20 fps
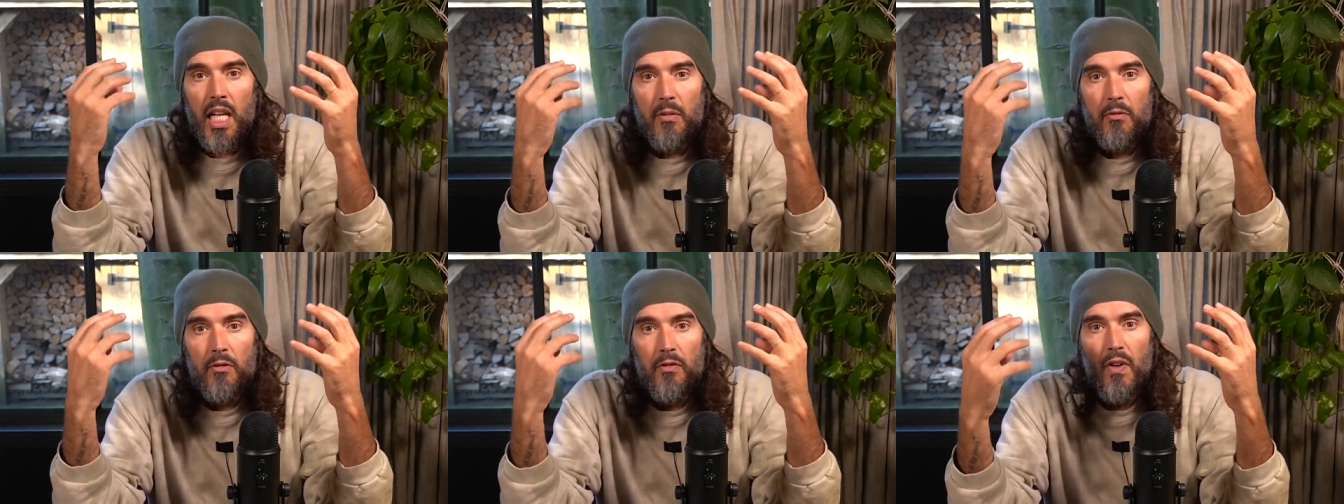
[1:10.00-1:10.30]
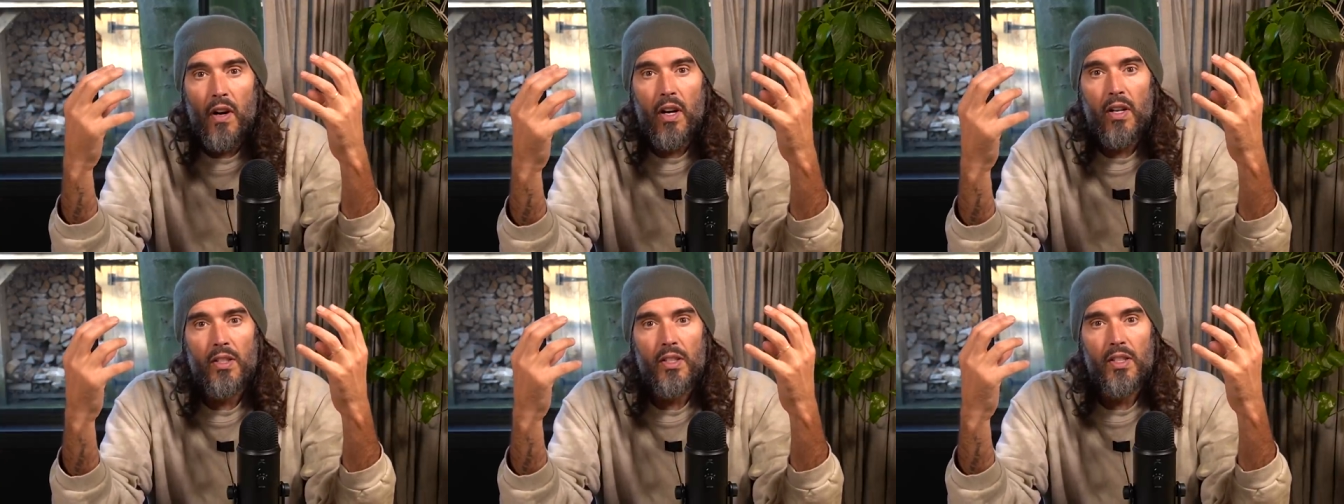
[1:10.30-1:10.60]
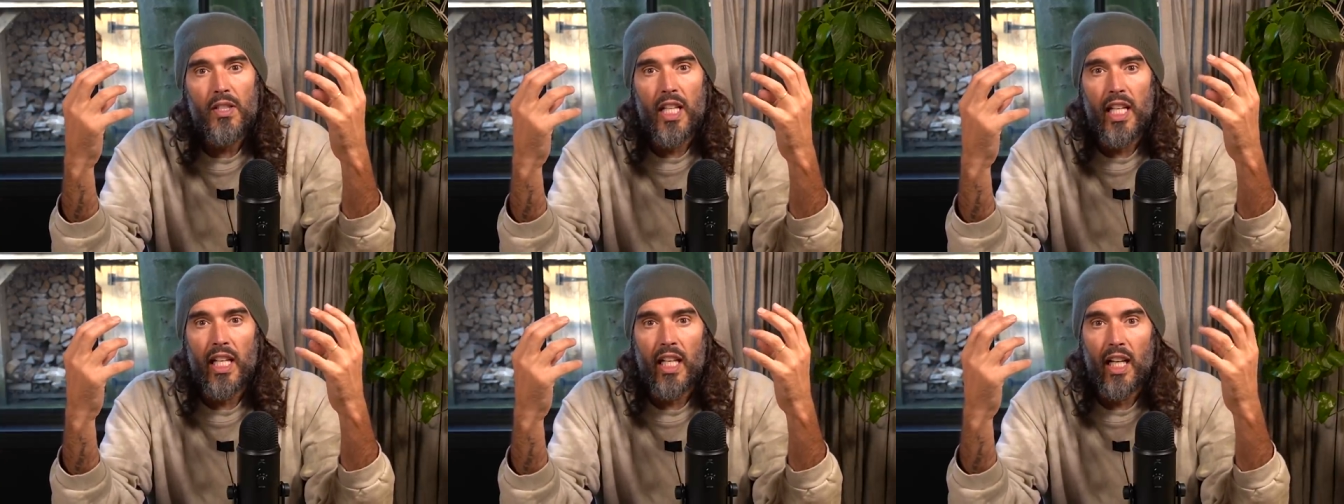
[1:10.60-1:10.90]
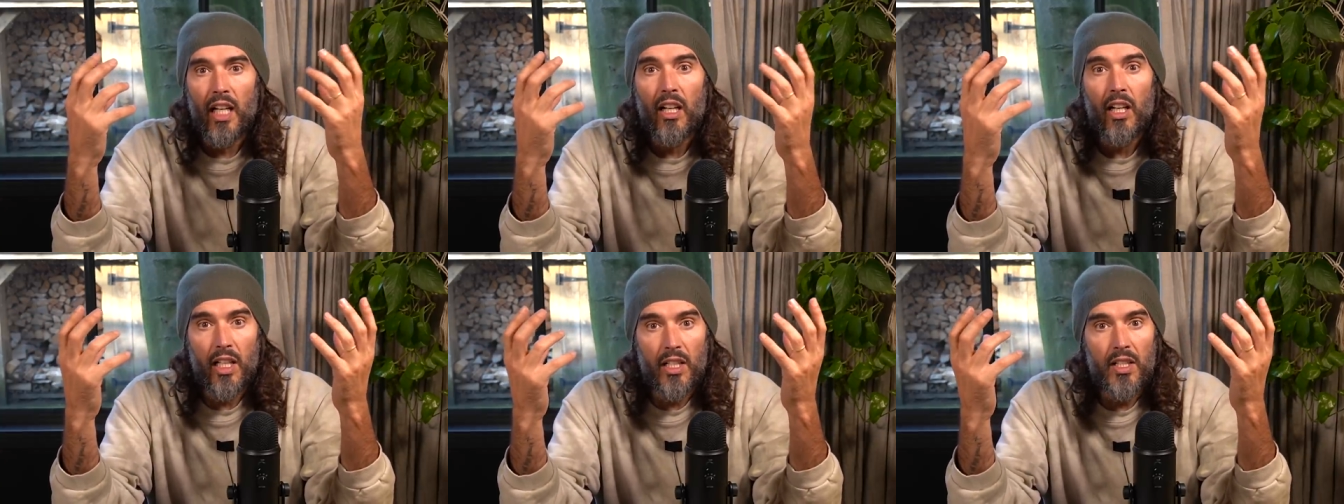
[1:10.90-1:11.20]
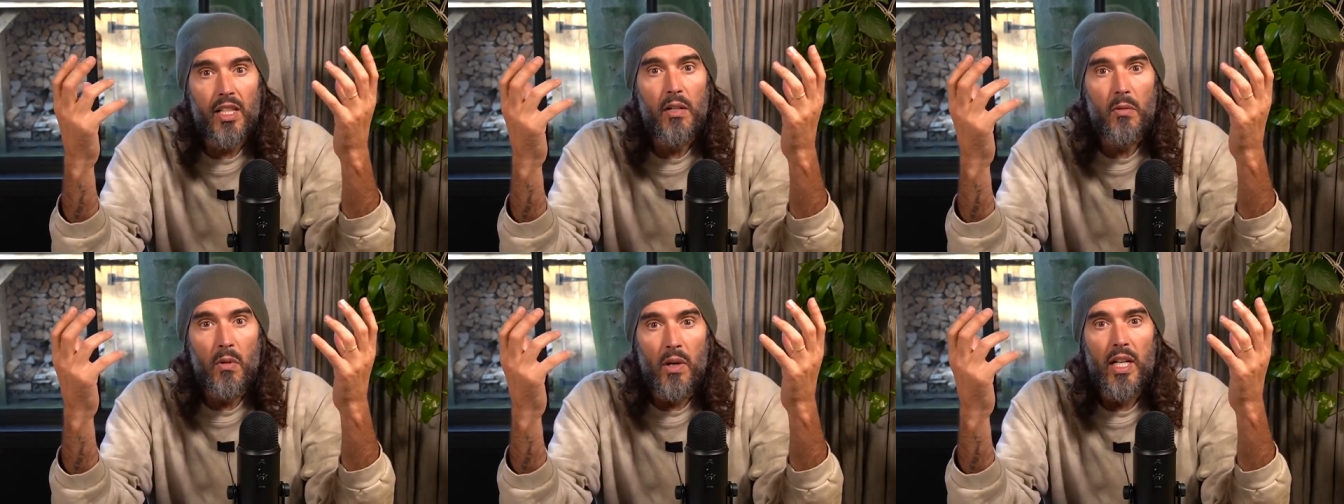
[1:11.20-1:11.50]
fasting, and I can
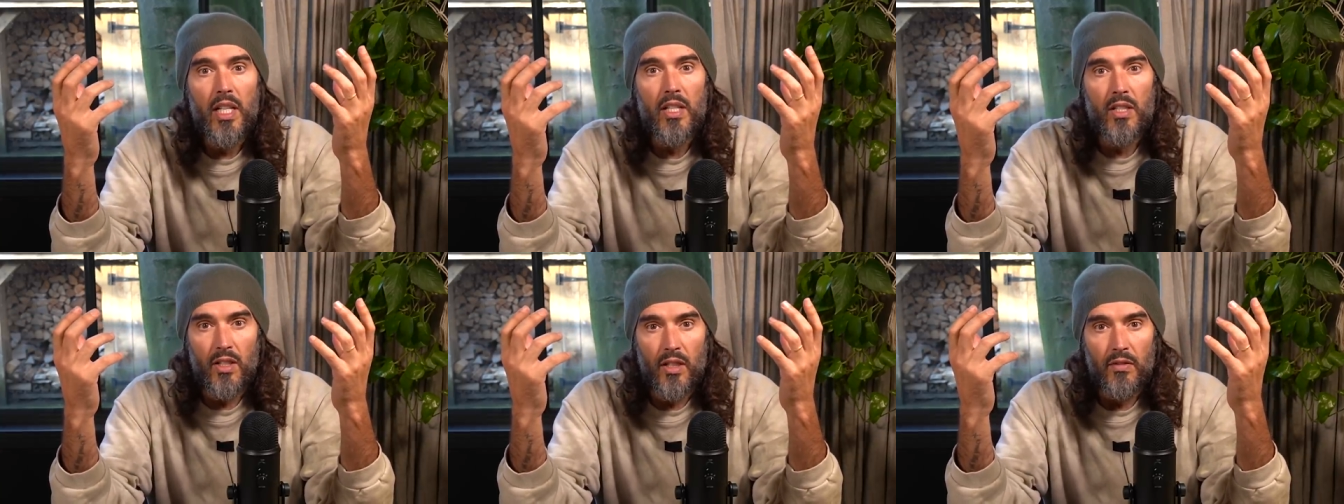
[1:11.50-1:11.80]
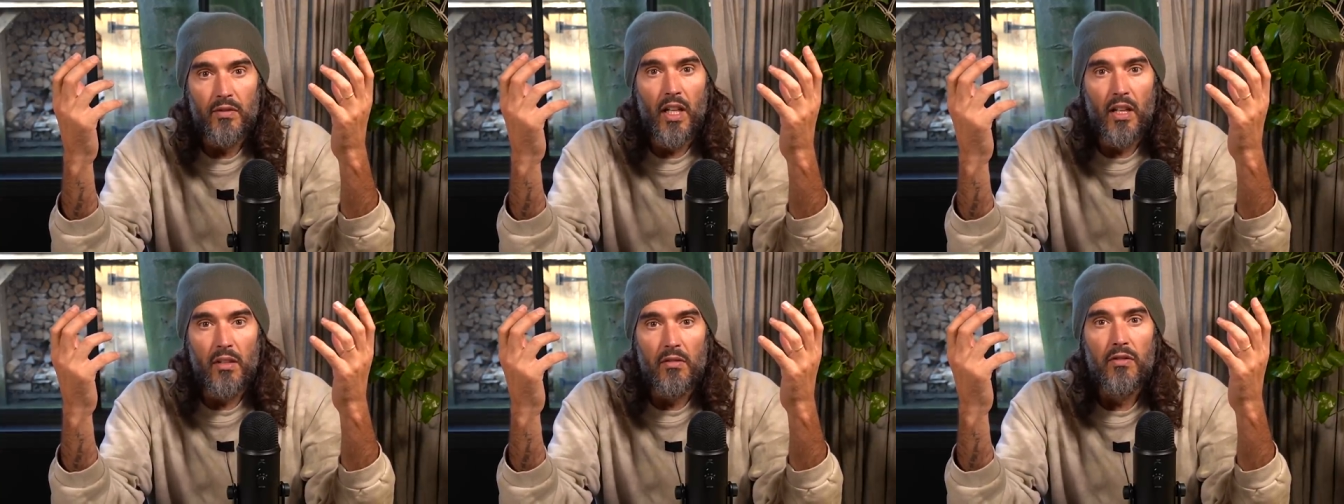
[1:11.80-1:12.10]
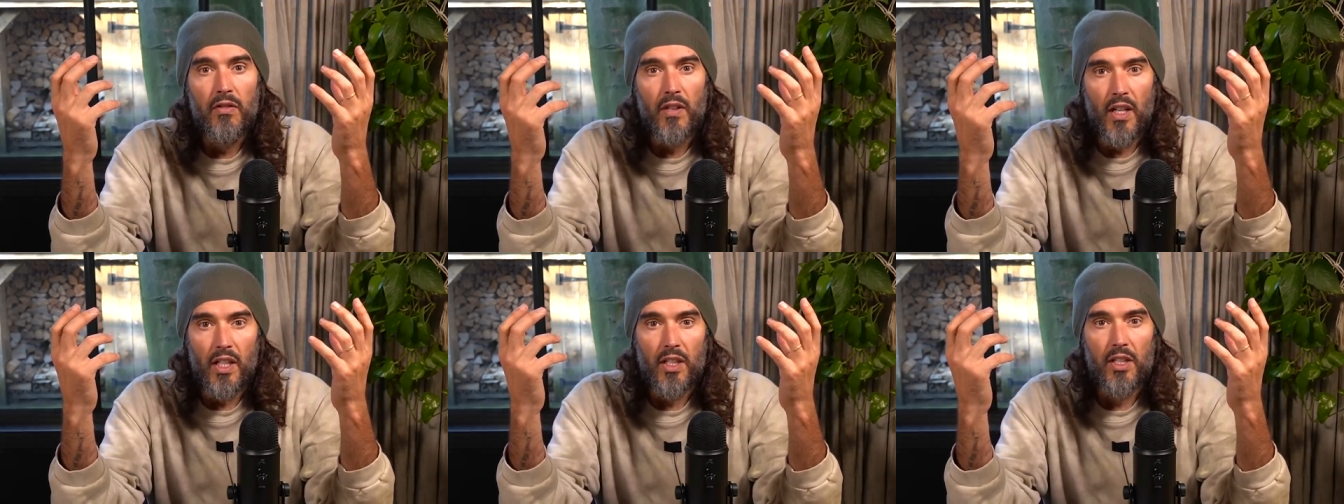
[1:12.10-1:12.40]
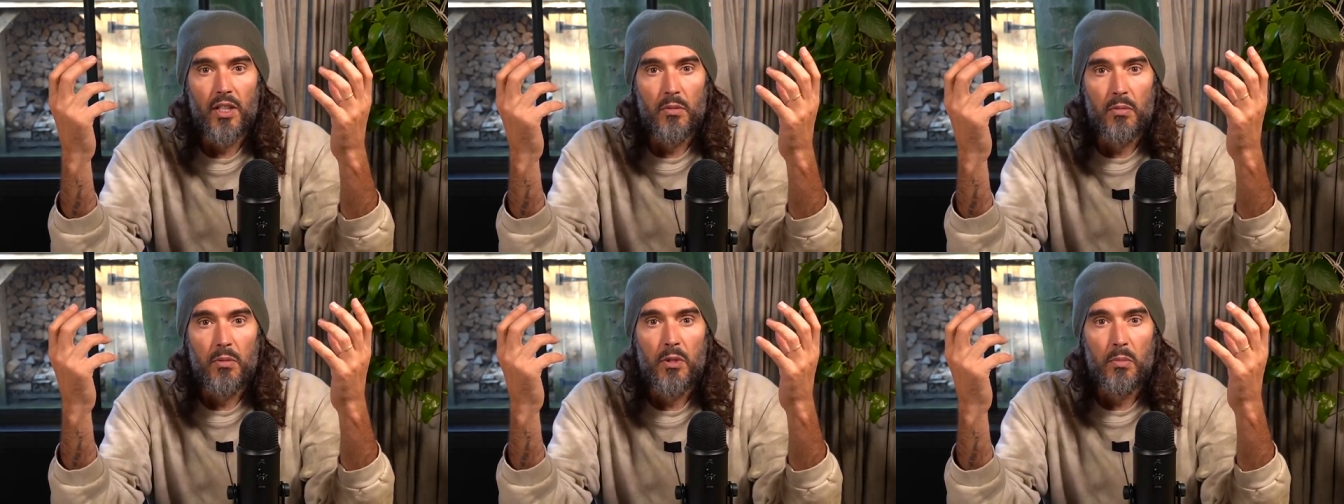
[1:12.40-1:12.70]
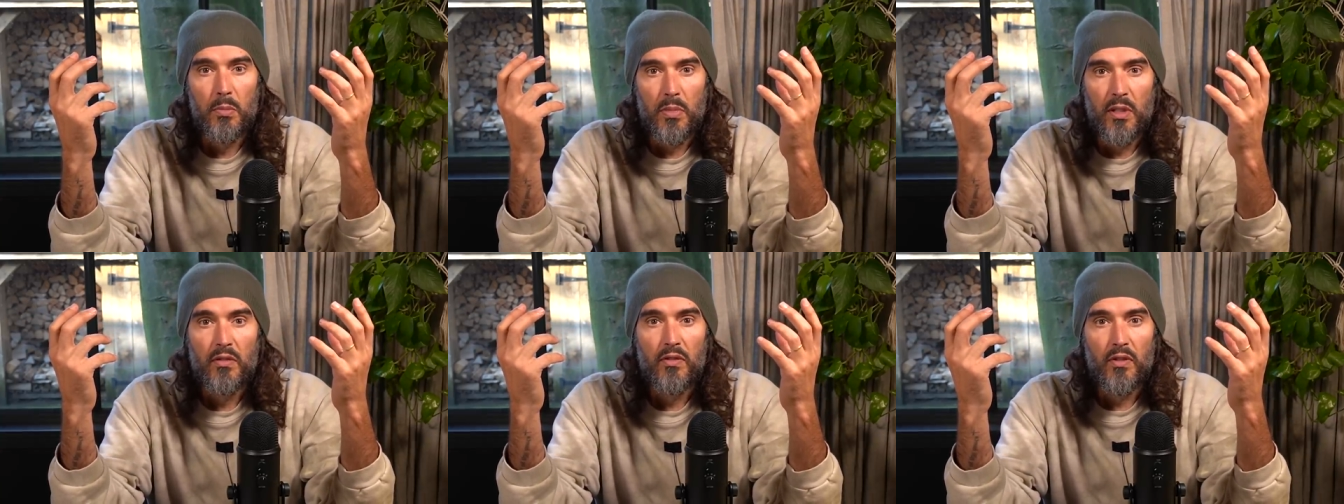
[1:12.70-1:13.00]
see why it is, because I've done
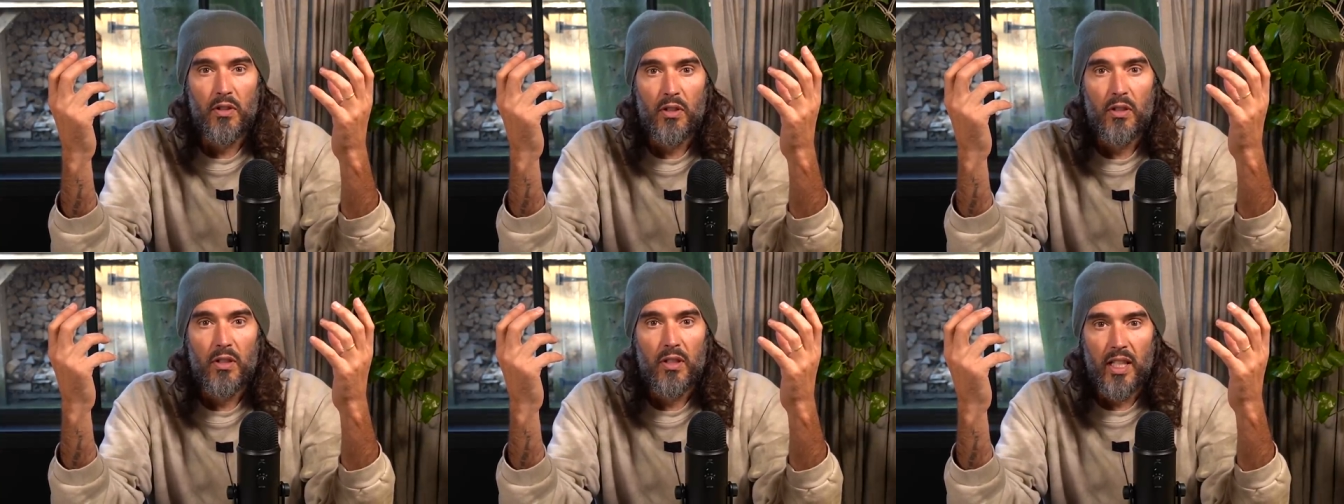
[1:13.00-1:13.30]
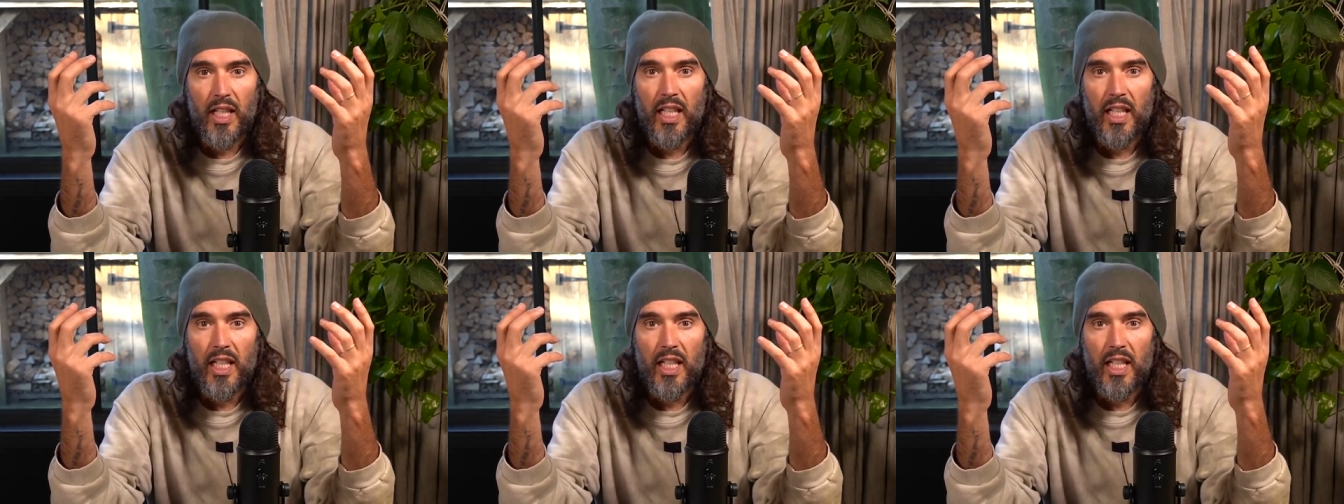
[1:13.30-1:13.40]
fasts before,